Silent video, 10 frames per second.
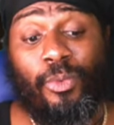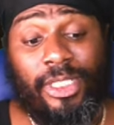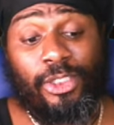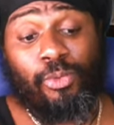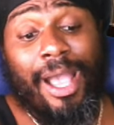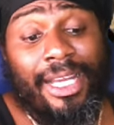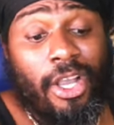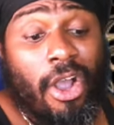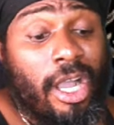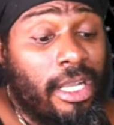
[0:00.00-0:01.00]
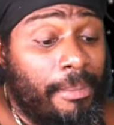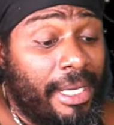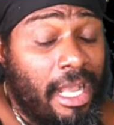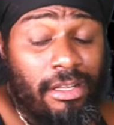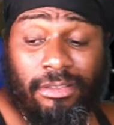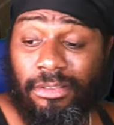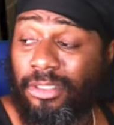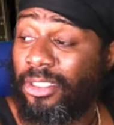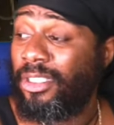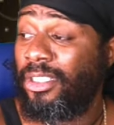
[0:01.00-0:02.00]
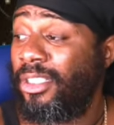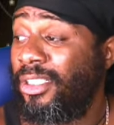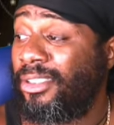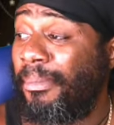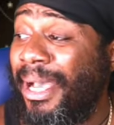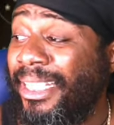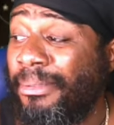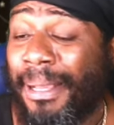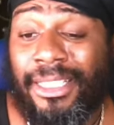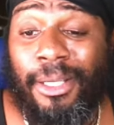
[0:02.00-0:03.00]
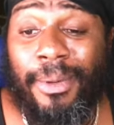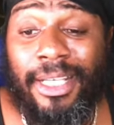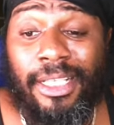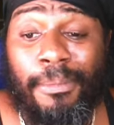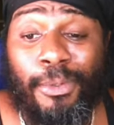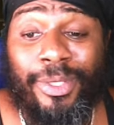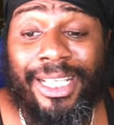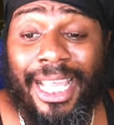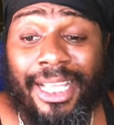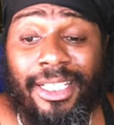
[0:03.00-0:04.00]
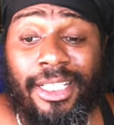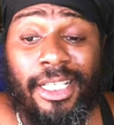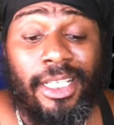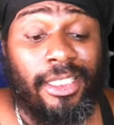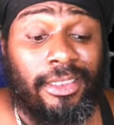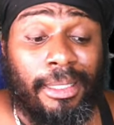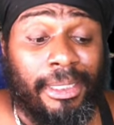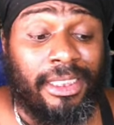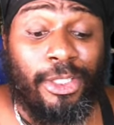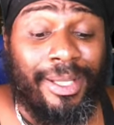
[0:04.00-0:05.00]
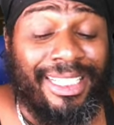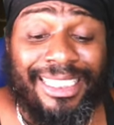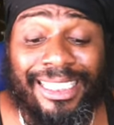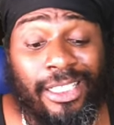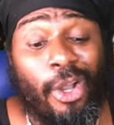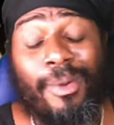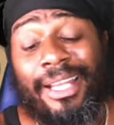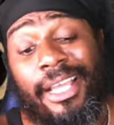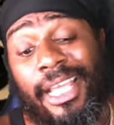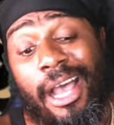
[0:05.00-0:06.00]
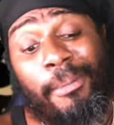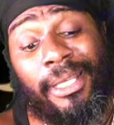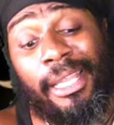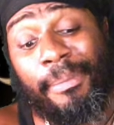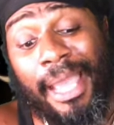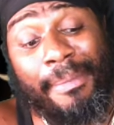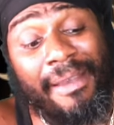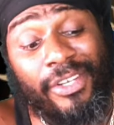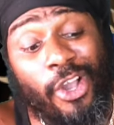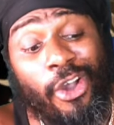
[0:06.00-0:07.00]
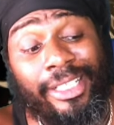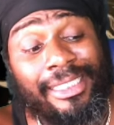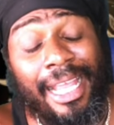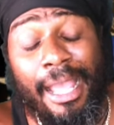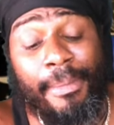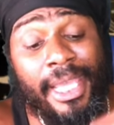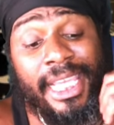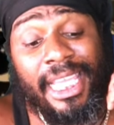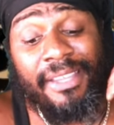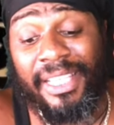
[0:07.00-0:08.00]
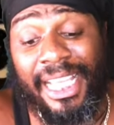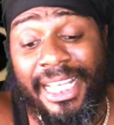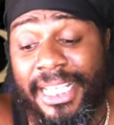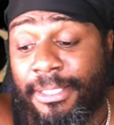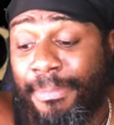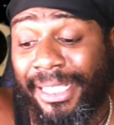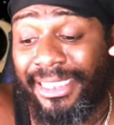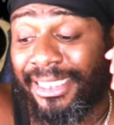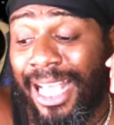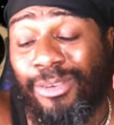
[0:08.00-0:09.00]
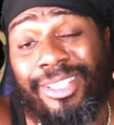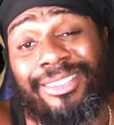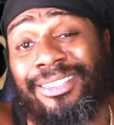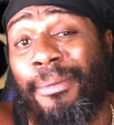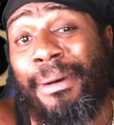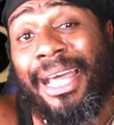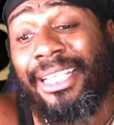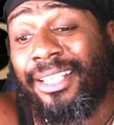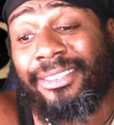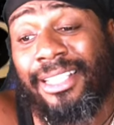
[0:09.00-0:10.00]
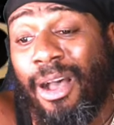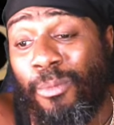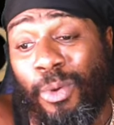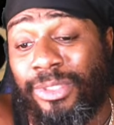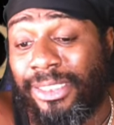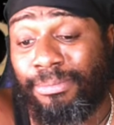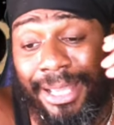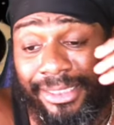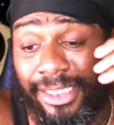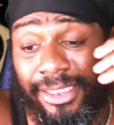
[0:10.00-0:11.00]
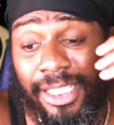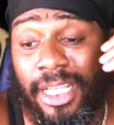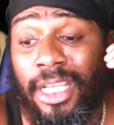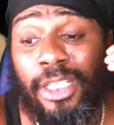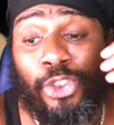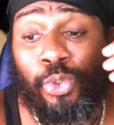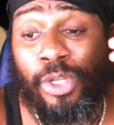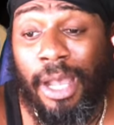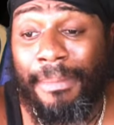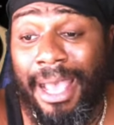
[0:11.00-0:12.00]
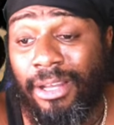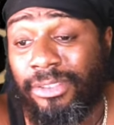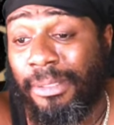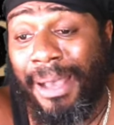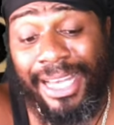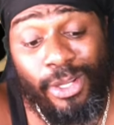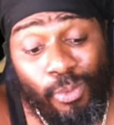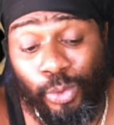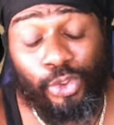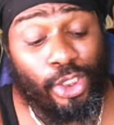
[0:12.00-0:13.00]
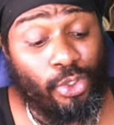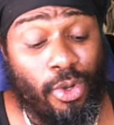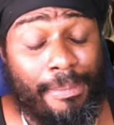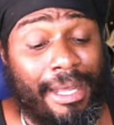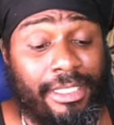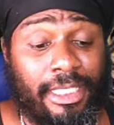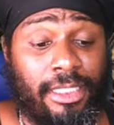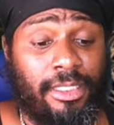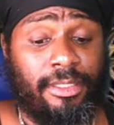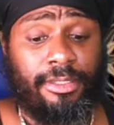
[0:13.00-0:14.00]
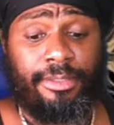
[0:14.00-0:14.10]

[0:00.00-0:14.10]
With this writer card coming out, somebody is about to get ready to communicate something to you. And as I talk right now, y'all, believe me, I'm having a hard time even getting this message out, because somebody does not want this message to come out. Somebody don't want you to know about this.